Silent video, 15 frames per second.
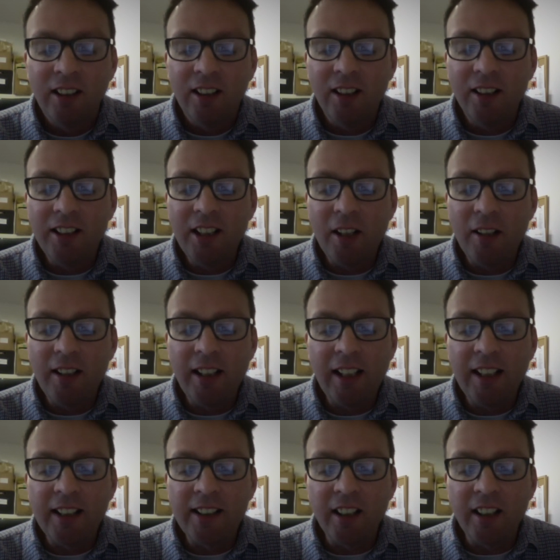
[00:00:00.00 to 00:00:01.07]
uh, you know,
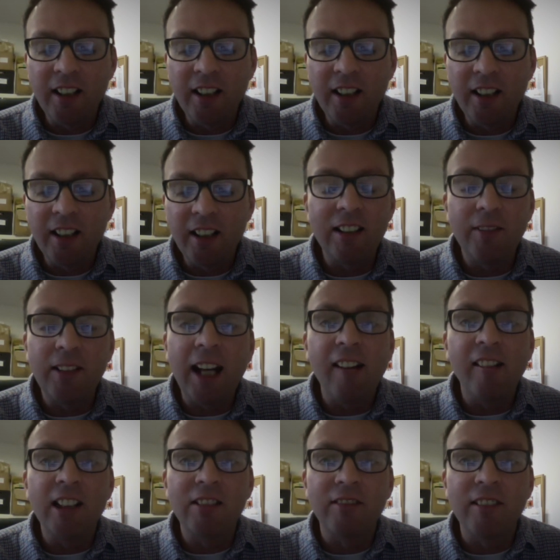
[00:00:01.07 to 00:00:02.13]
he's such an attractive
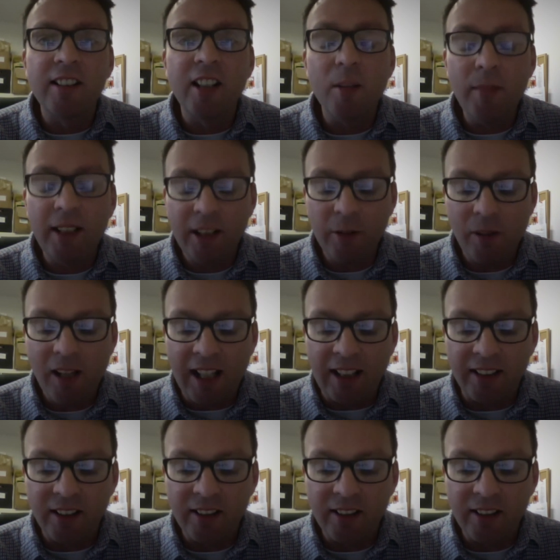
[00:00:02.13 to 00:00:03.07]
character in so many ways.